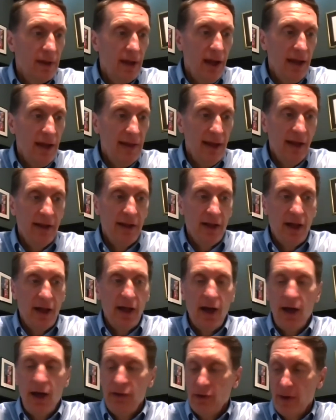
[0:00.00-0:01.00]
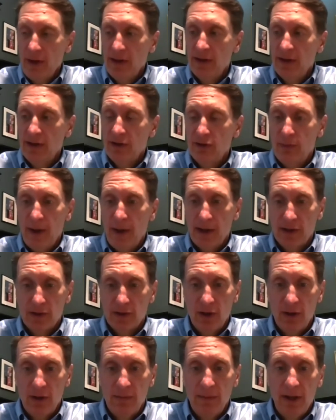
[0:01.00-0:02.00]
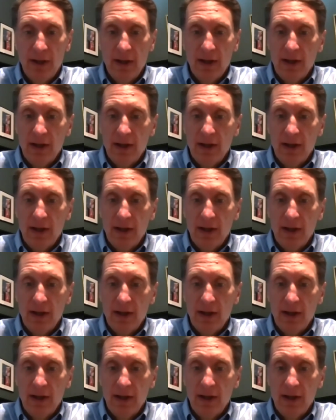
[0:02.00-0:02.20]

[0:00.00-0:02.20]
And then on the other end of the spectrum,